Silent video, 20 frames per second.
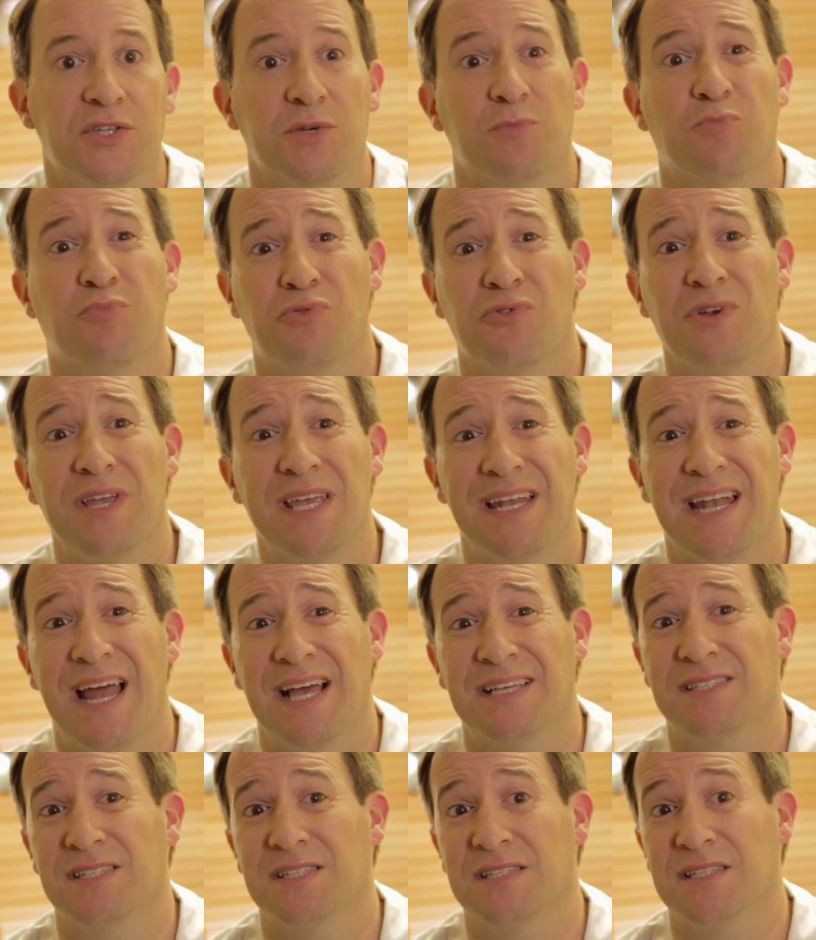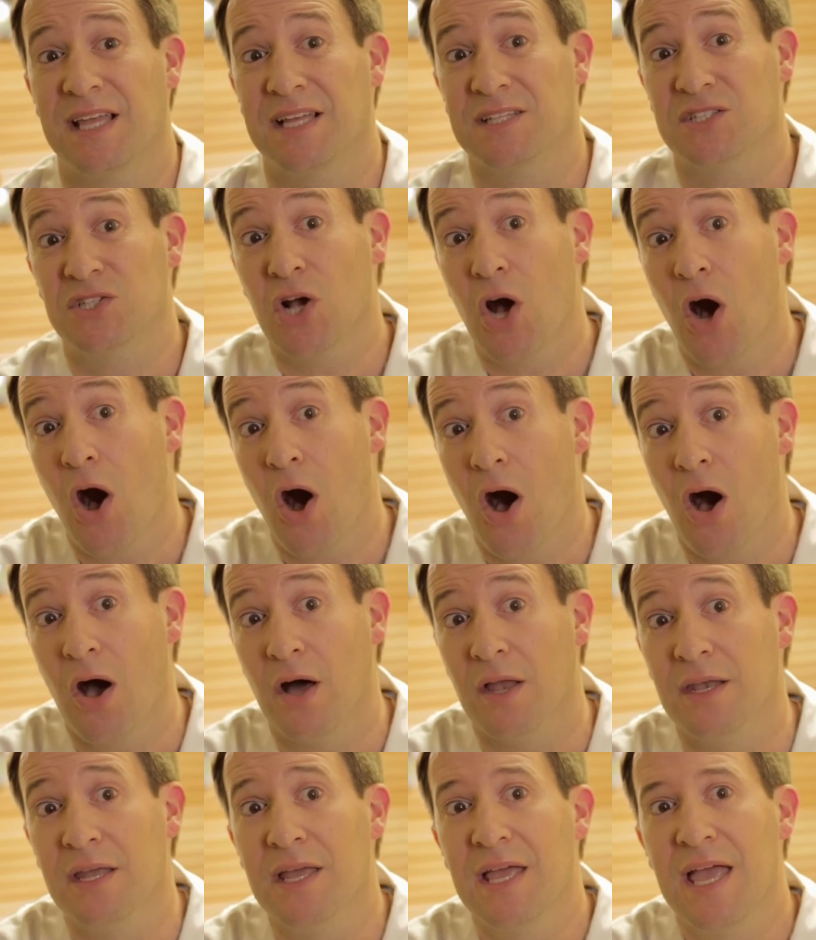the debris in essence gets
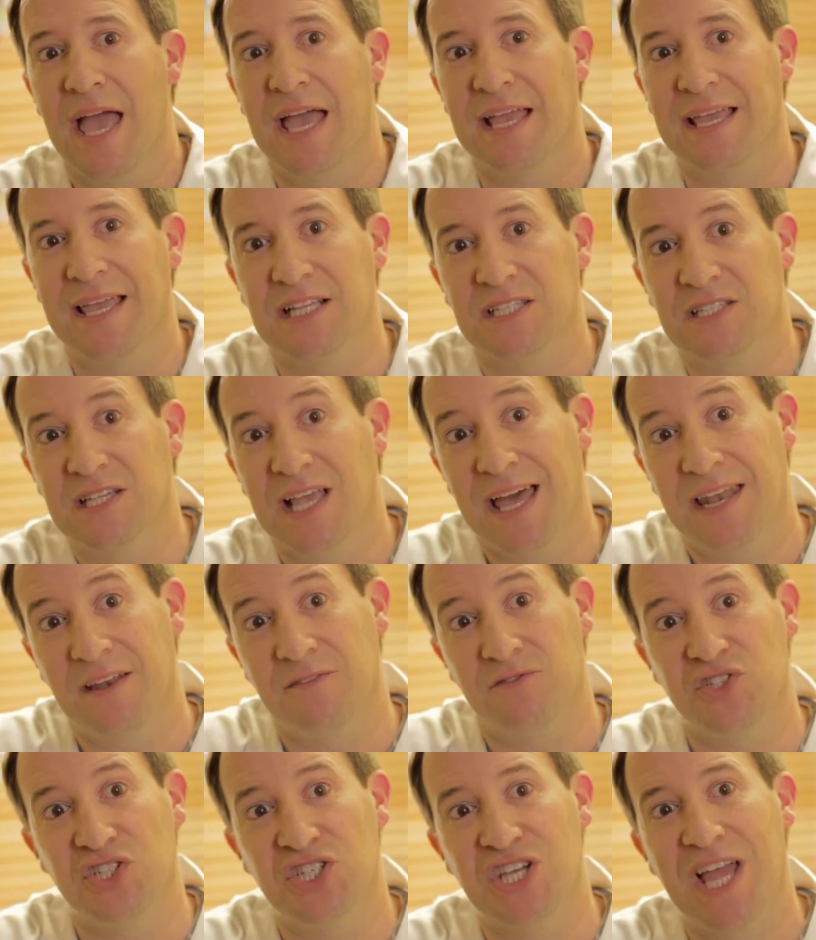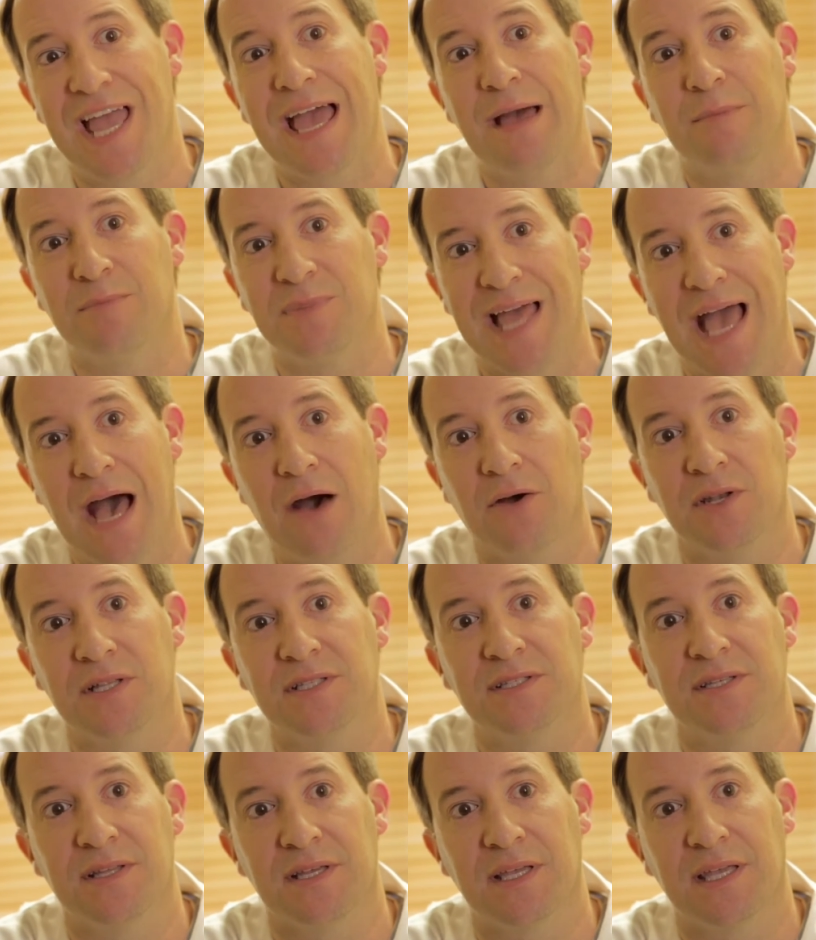caught and gets kind of jammed down
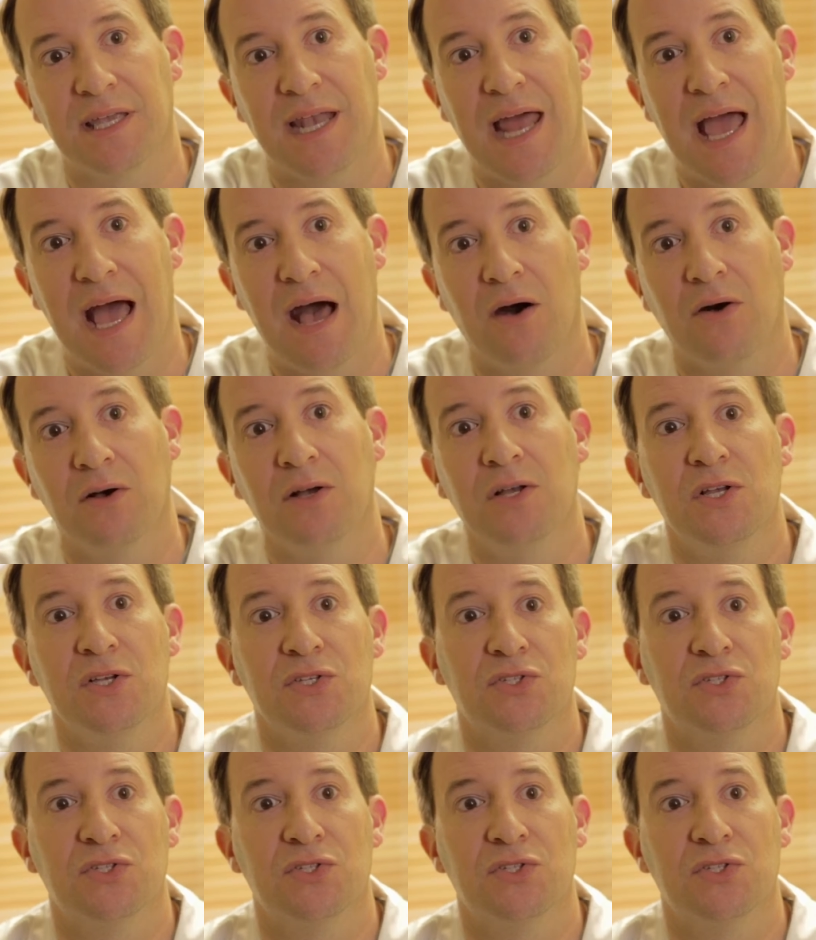into the canal.